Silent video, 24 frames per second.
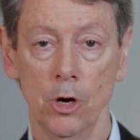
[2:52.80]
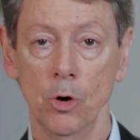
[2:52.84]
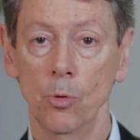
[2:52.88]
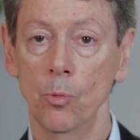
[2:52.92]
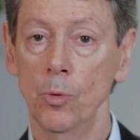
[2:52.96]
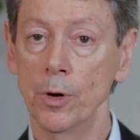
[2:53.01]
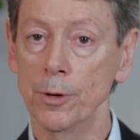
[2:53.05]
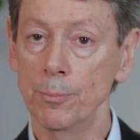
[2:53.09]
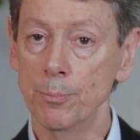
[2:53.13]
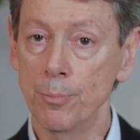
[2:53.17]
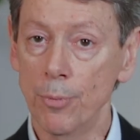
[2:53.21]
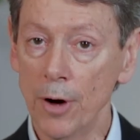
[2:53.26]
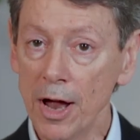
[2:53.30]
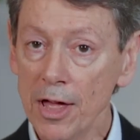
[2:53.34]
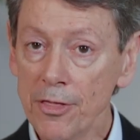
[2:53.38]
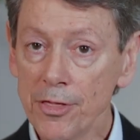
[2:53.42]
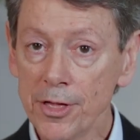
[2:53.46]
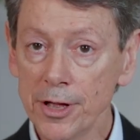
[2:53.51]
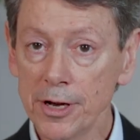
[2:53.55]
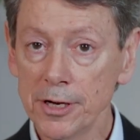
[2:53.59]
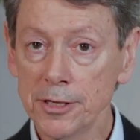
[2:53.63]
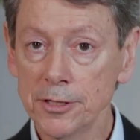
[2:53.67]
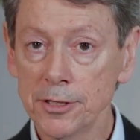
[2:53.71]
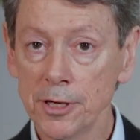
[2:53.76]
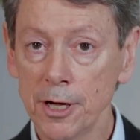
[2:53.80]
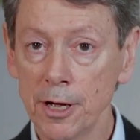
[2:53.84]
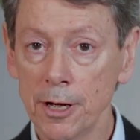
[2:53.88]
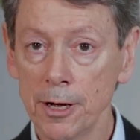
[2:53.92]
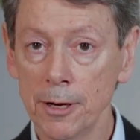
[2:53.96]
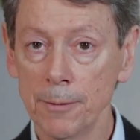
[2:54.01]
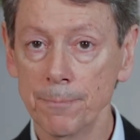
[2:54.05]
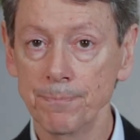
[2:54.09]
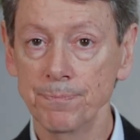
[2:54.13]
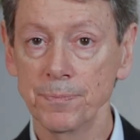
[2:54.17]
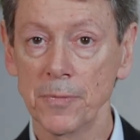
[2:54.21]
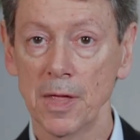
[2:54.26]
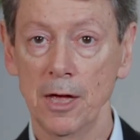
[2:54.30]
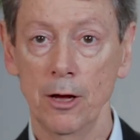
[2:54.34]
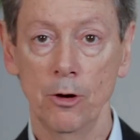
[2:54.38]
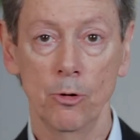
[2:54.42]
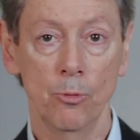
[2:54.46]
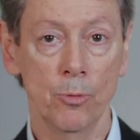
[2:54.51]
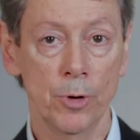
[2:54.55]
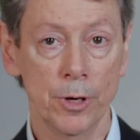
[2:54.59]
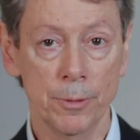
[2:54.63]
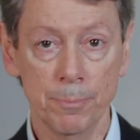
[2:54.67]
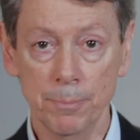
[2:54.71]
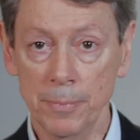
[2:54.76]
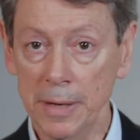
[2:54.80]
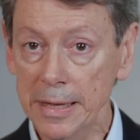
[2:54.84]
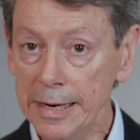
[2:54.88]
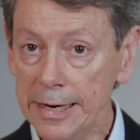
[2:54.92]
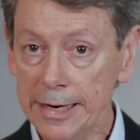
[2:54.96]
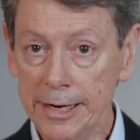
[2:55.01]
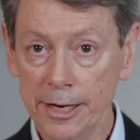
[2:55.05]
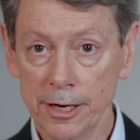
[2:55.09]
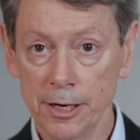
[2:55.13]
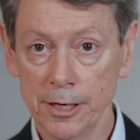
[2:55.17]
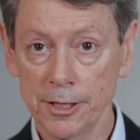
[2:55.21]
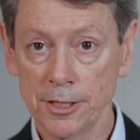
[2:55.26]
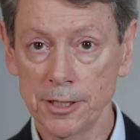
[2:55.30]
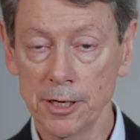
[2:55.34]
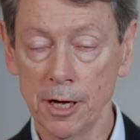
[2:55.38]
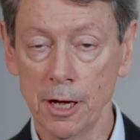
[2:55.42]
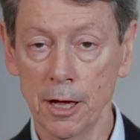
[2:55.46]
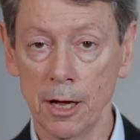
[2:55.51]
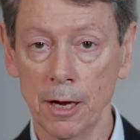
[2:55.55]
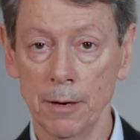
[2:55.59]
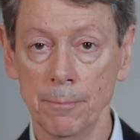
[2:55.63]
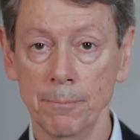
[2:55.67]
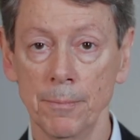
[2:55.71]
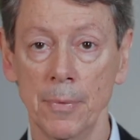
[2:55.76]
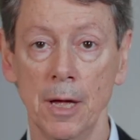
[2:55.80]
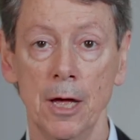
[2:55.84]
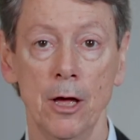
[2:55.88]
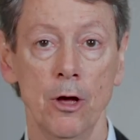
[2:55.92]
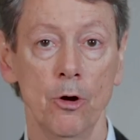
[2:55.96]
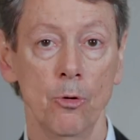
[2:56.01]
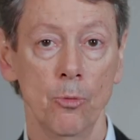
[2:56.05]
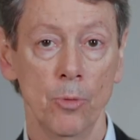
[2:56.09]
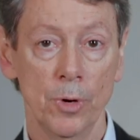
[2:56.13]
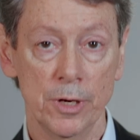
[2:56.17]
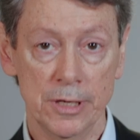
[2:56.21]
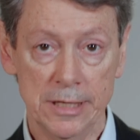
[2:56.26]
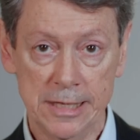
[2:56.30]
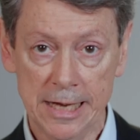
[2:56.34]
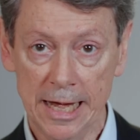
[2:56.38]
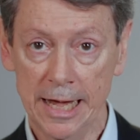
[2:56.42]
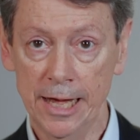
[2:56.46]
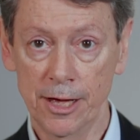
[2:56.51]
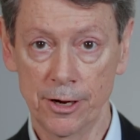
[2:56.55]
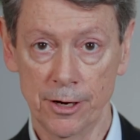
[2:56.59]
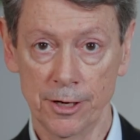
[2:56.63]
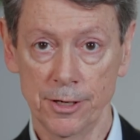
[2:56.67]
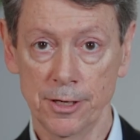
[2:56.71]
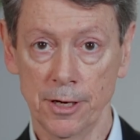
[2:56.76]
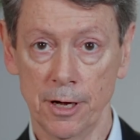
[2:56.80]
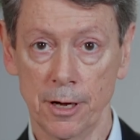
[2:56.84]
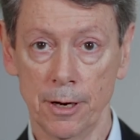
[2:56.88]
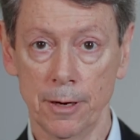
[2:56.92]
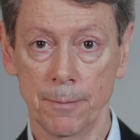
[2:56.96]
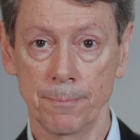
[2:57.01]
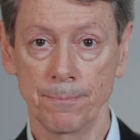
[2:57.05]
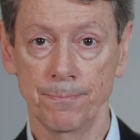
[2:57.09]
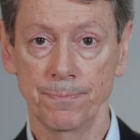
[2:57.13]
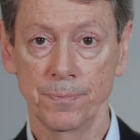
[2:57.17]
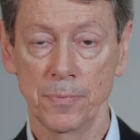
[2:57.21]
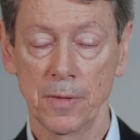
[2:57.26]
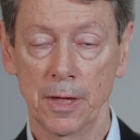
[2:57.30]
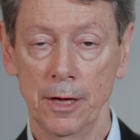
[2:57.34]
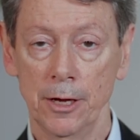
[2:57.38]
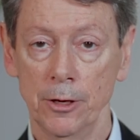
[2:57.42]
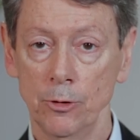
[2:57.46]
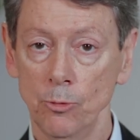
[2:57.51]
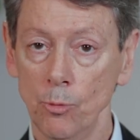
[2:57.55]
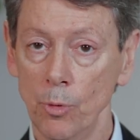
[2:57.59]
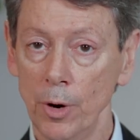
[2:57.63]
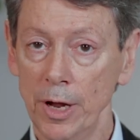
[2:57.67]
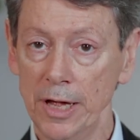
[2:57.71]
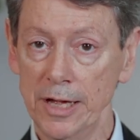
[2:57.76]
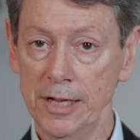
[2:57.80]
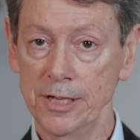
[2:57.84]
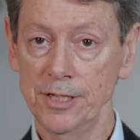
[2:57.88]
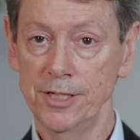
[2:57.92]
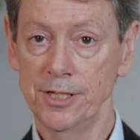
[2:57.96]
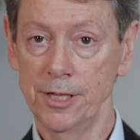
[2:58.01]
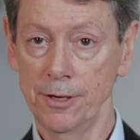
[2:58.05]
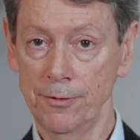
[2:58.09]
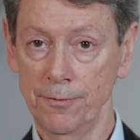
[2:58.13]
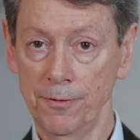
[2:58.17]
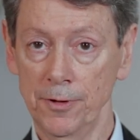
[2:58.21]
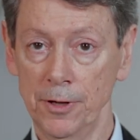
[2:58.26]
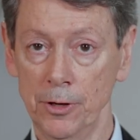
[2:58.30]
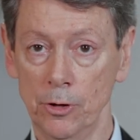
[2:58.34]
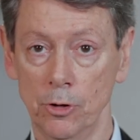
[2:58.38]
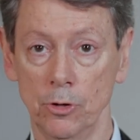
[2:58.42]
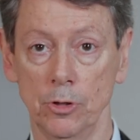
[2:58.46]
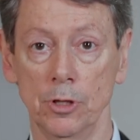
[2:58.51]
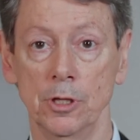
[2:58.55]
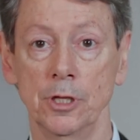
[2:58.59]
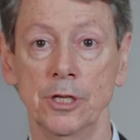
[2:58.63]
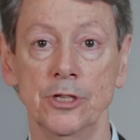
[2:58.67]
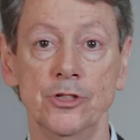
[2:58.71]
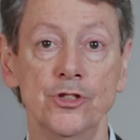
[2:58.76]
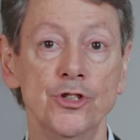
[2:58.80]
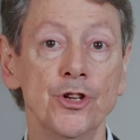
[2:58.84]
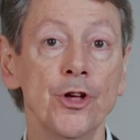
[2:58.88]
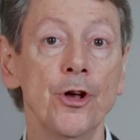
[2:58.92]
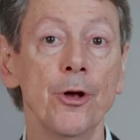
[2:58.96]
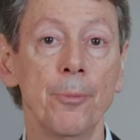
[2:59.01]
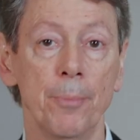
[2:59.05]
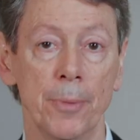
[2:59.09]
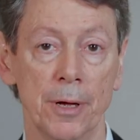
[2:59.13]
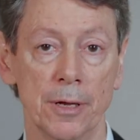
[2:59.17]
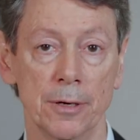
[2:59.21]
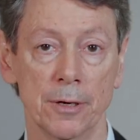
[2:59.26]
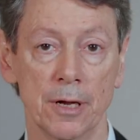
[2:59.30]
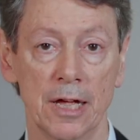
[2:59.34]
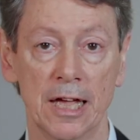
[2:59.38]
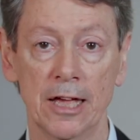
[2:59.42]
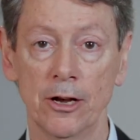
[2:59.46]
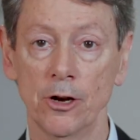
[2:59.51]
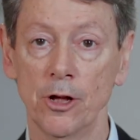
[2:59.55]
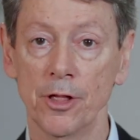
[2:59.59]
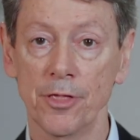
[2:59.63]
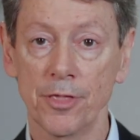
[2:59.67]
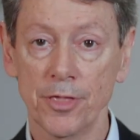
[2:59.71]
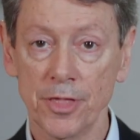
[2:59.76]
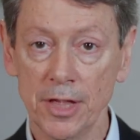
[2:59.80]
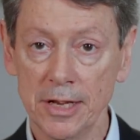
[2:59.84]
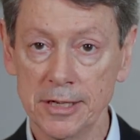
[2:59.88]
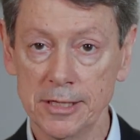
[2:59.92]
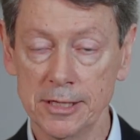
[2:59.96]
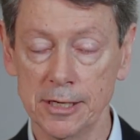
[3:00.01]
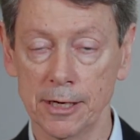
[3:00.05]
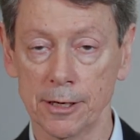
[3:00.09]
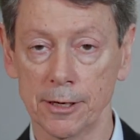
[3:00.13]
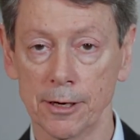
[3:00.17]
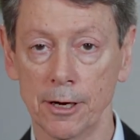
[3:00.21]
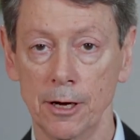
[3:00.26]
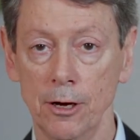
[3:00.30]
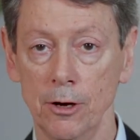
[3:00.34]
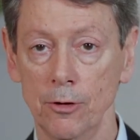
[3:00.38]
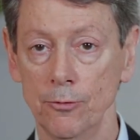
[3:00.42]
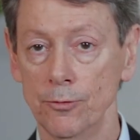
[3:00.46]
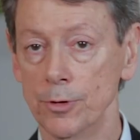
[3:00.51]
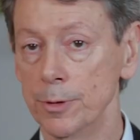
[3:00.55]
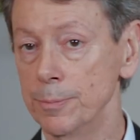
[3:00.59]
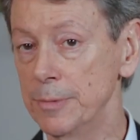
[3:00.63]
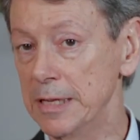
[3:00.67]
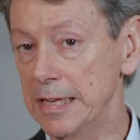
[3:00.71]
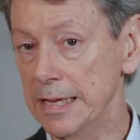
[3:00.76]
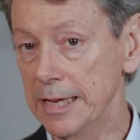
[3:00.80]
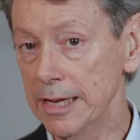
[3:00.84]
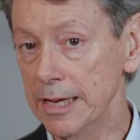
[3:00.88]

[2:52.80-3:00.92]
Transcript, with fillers: one breath at a time, one minute at a time, one day at a time in ways that feel legitimate and authentic from the